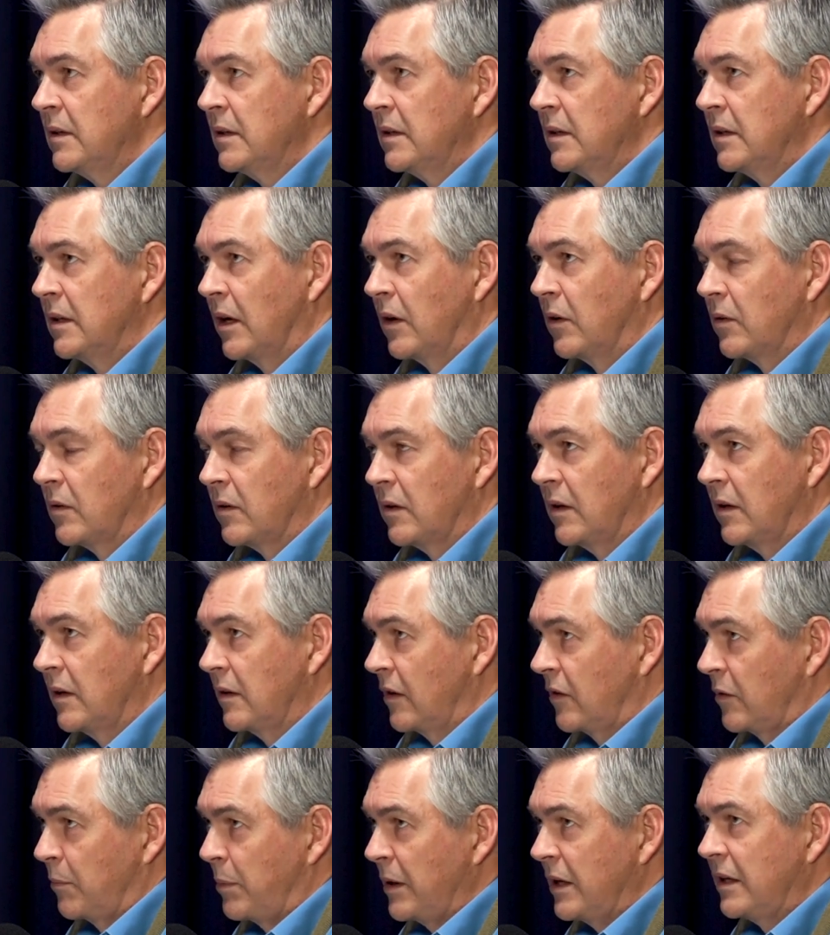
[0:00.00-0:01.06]
Now,
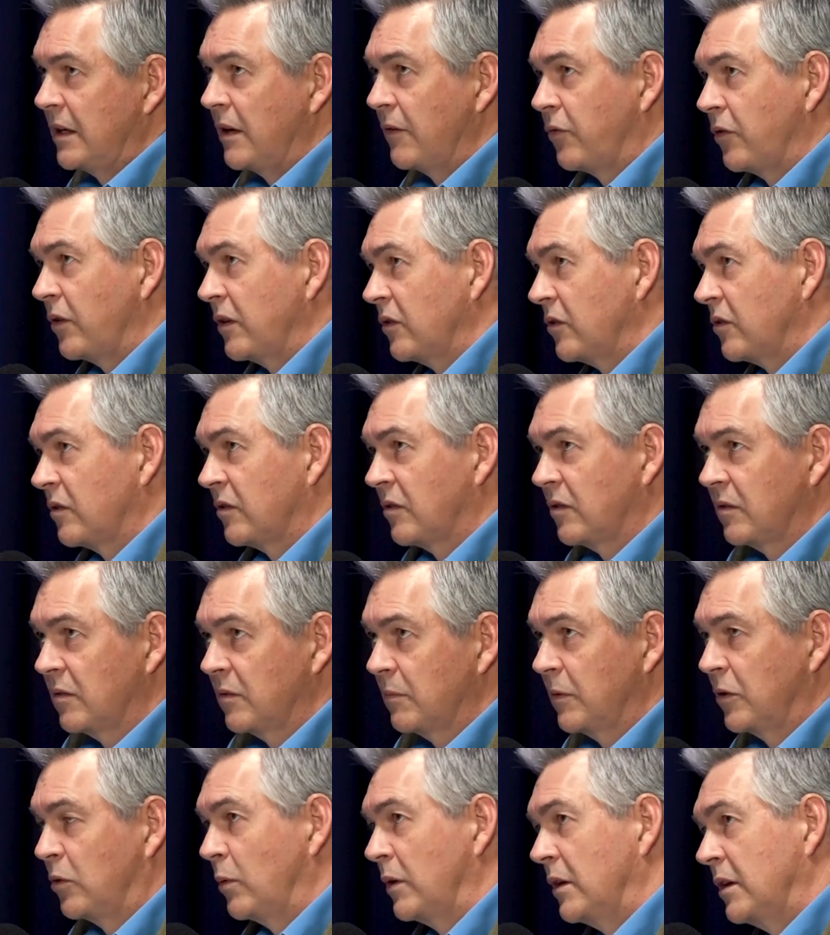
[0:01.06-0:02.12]
there's a big difference
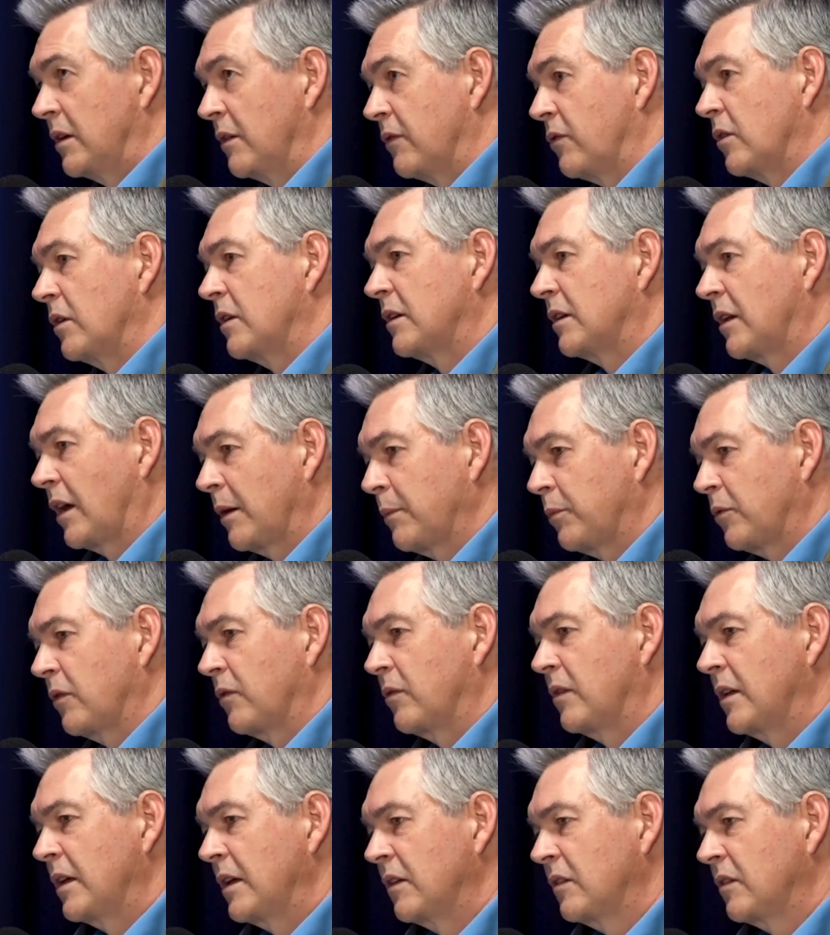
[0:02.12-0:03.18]
between different types of
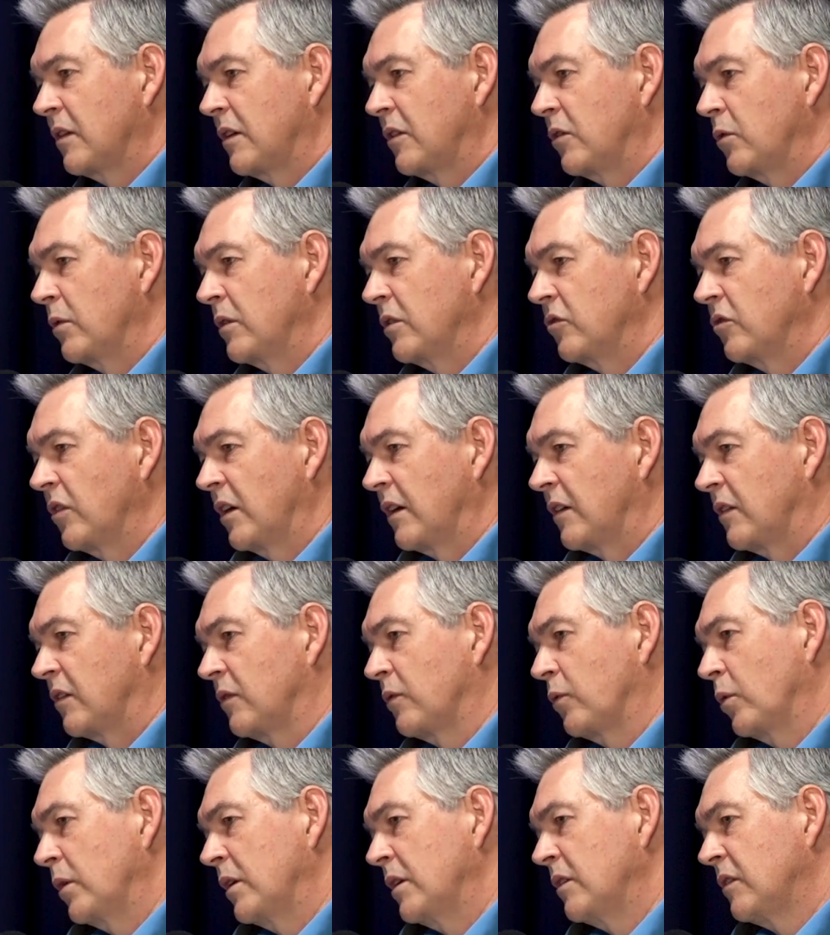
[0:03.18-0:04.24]
things that you ingest.
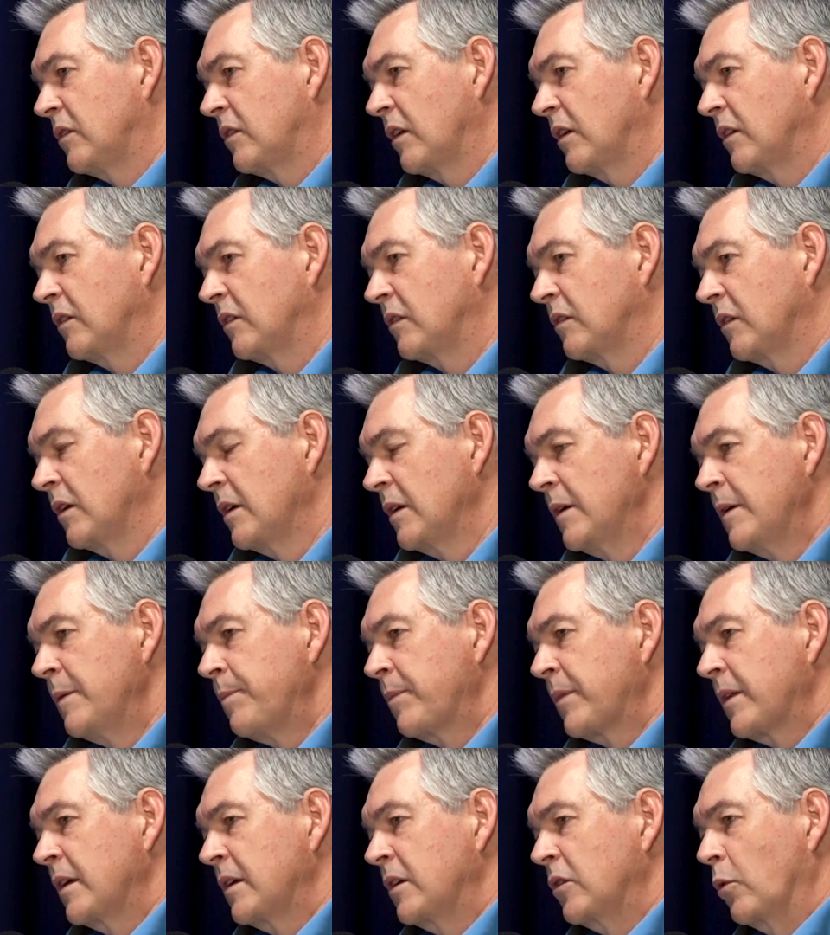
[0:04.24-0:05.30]
For instance,
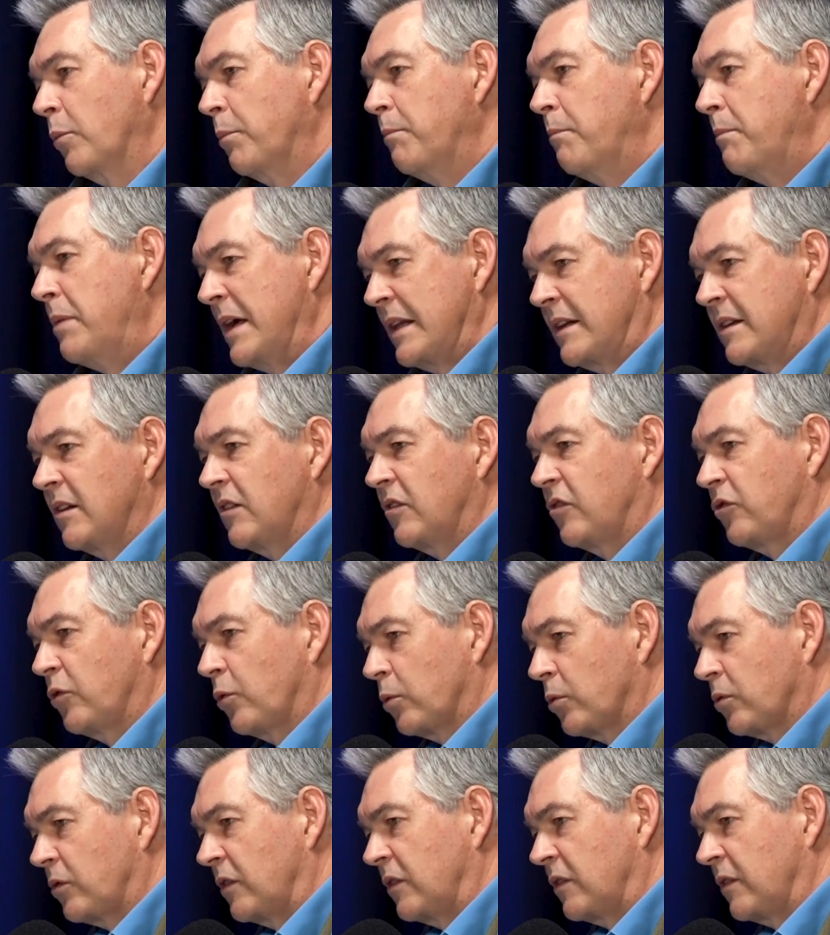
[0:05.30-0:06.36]
your better
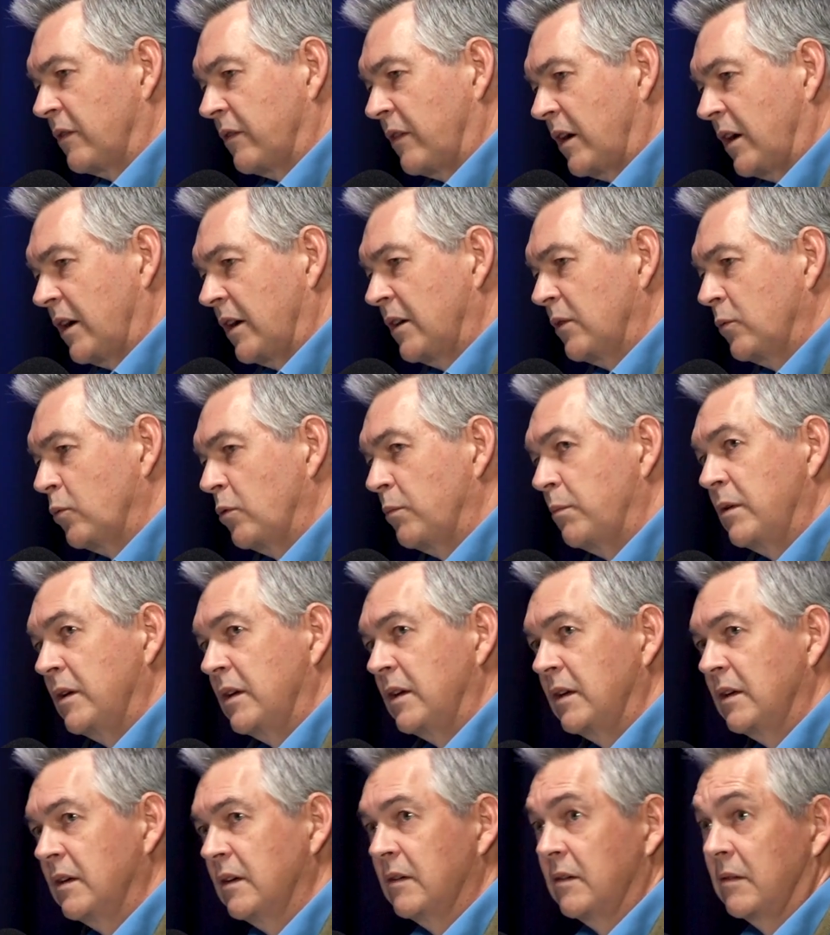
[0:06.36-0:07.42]
sources of iron would
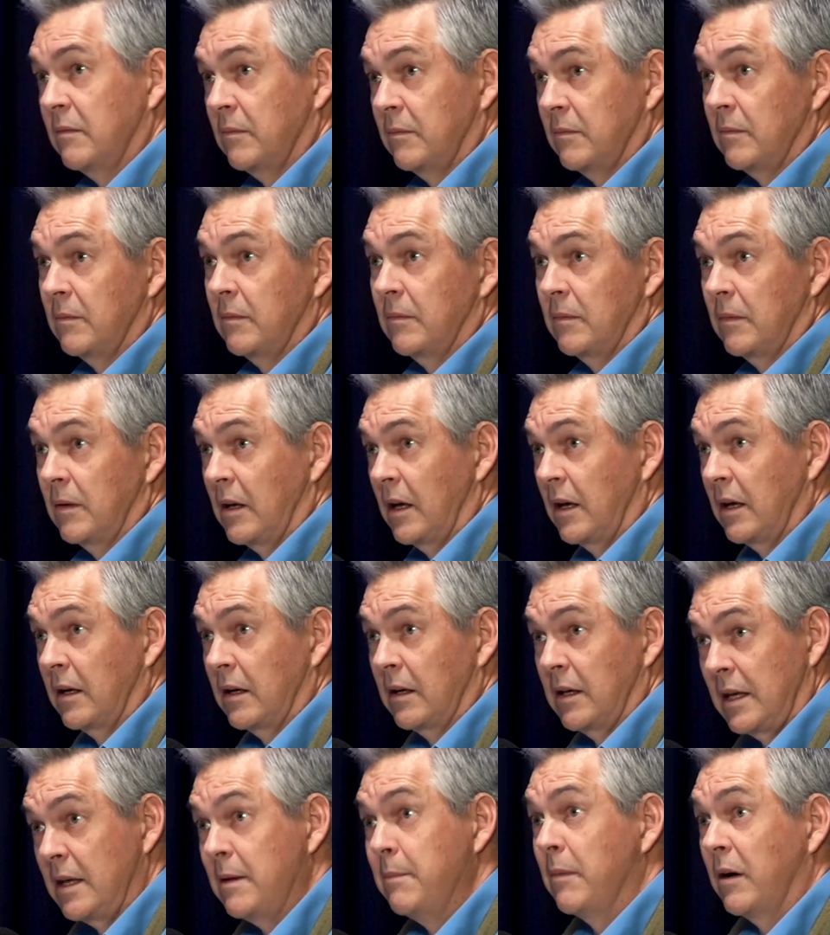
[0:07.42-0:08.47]
be
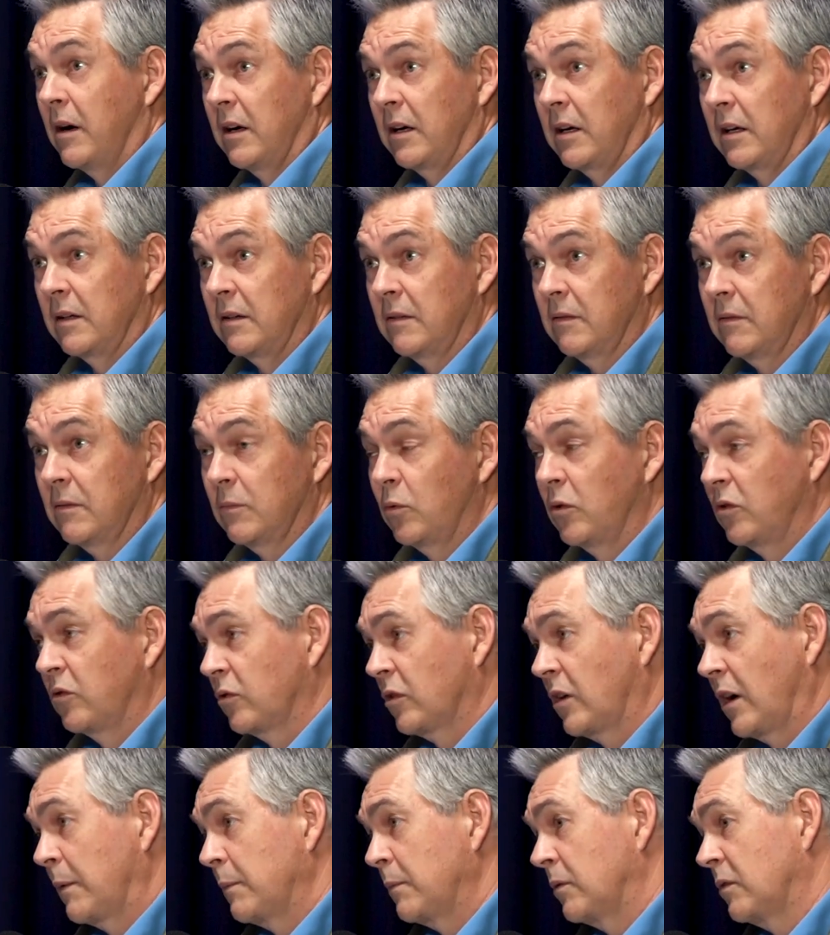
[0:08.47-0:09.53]
heme iron, which
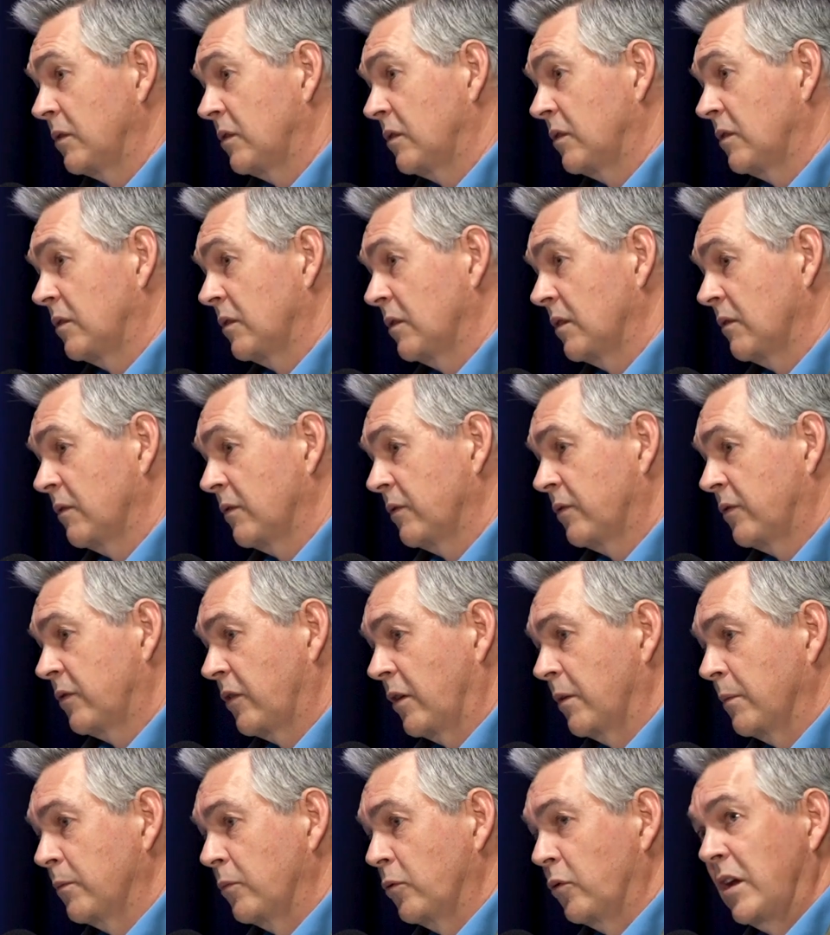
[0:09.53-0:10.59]
comes
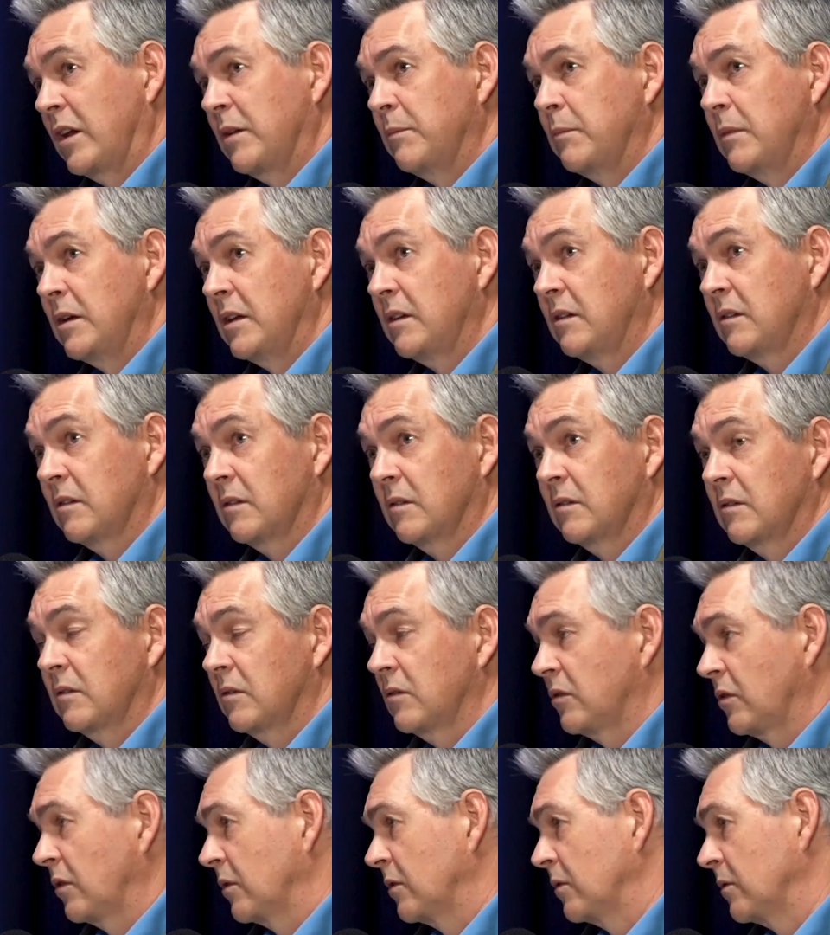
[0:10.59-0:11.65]
from red meat,
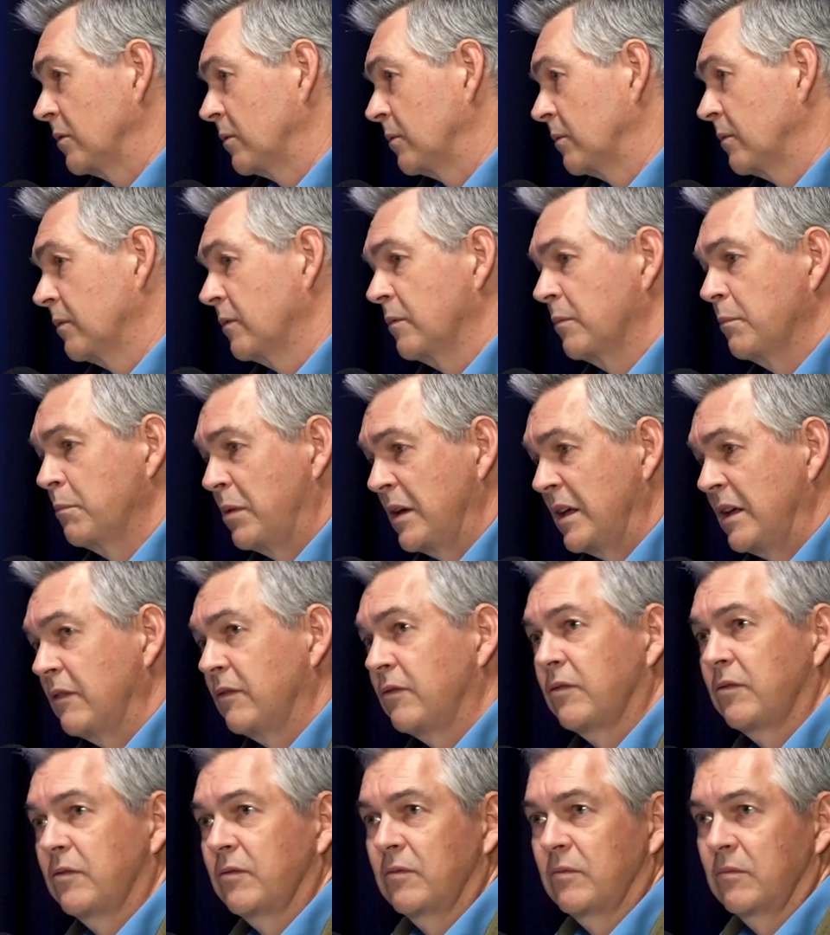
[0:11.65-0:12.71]
so
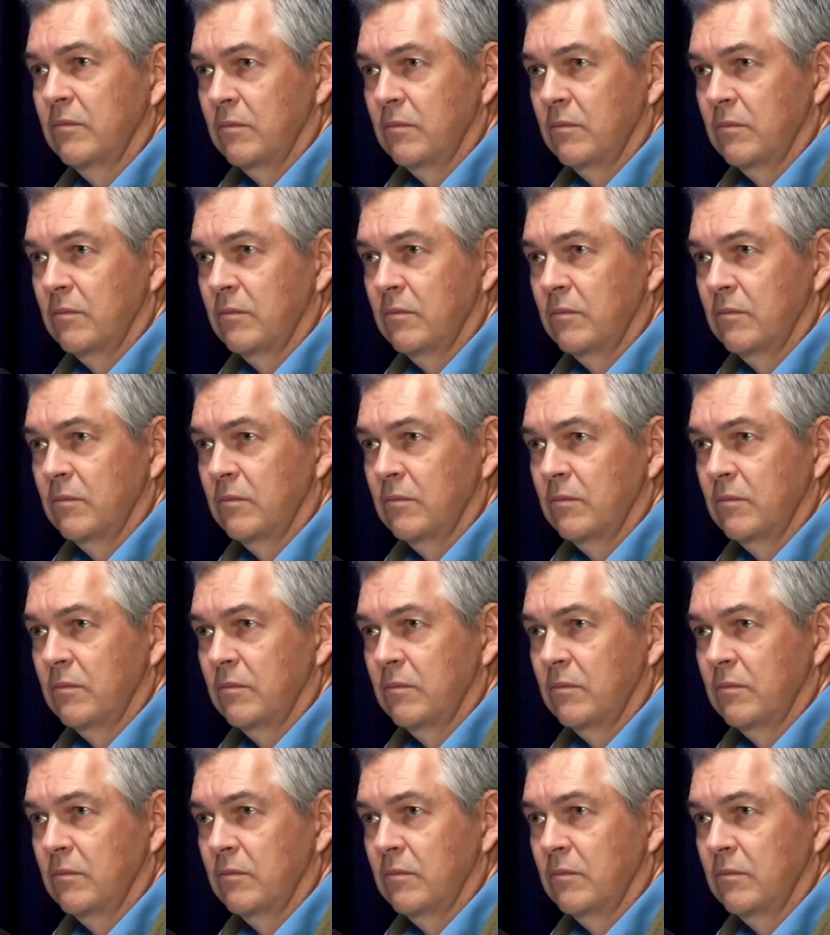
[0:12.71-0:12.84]
beef,